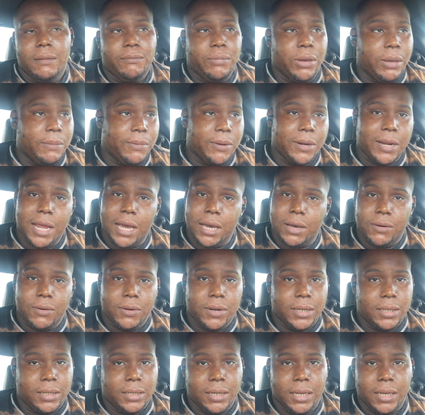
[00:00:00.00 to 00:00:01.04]
People are not
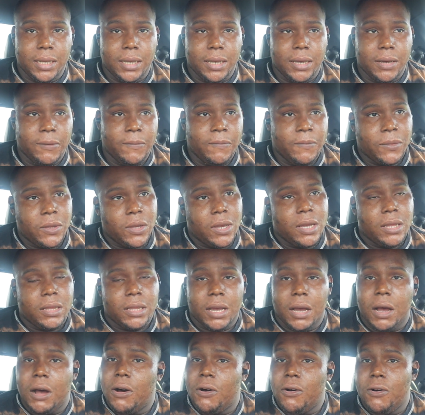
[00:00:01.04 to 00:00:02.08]
going to see it.
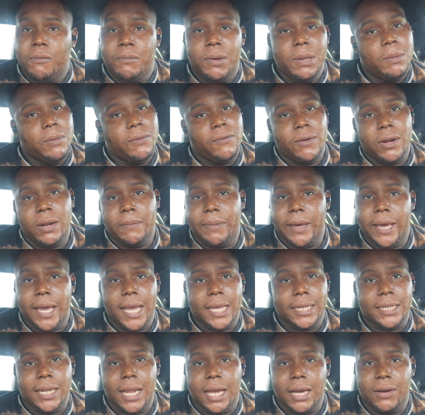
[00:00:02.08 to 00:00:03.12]
The old people from the
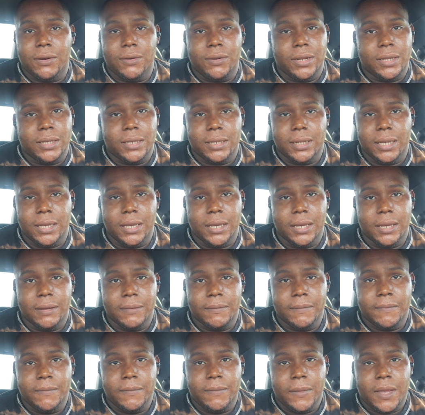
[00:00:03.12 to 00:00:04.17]
past are not going to see it.
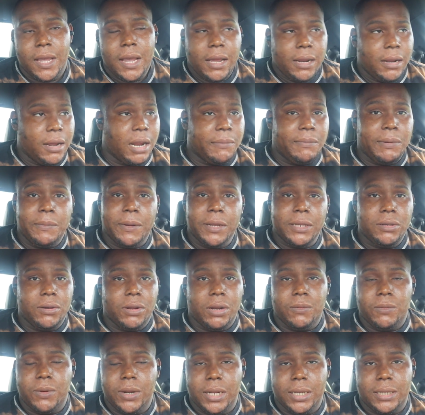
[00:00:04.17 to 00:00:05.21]
The only people that's
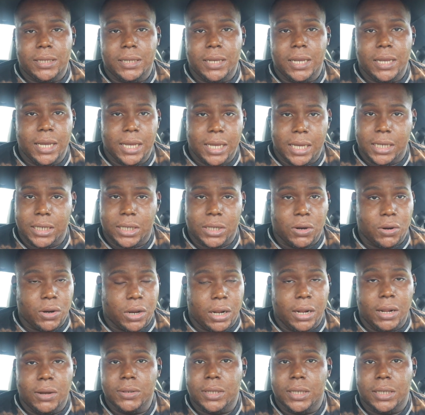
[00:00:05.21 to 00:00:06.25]
going to really see it is your
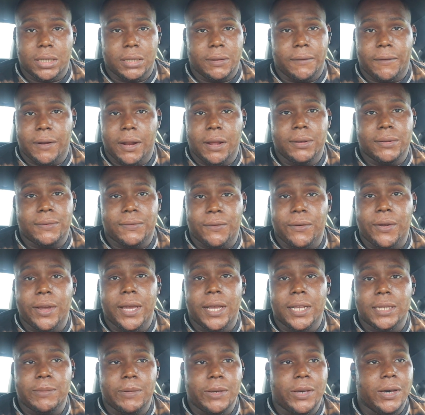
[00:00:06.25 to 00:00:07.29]
closest of close
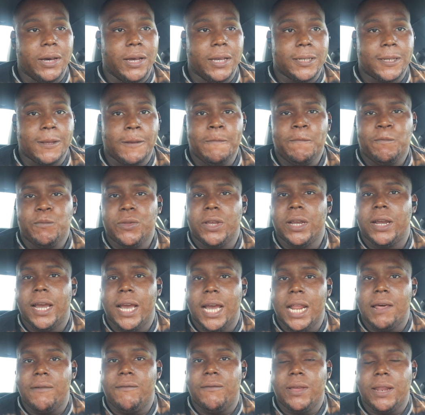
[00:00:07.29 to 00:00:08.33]
friends, because they're
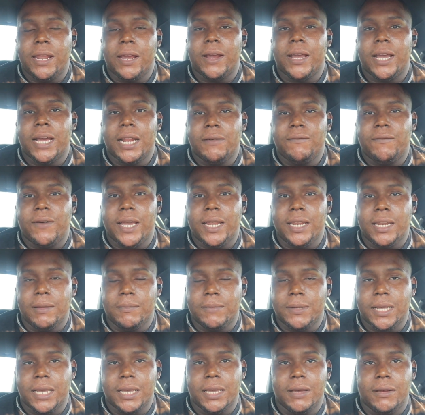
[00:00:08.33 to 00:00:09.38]
elevating
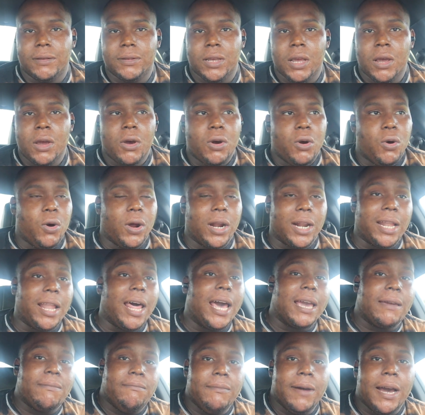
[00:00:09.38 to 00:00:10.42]
themselves, or
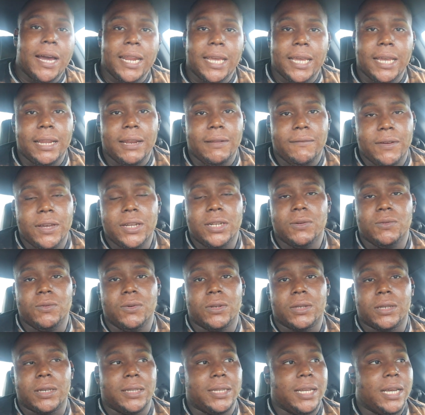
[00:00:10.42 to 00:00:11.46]
like-minded
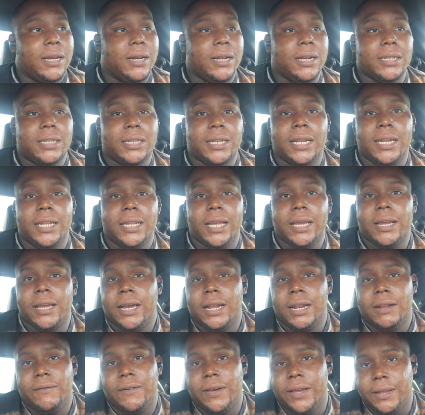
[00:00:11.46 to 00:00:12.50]
individuals, because they understand that they're
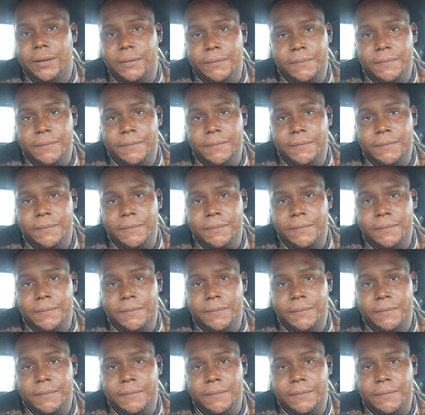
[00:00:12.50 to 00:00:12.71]
elevating.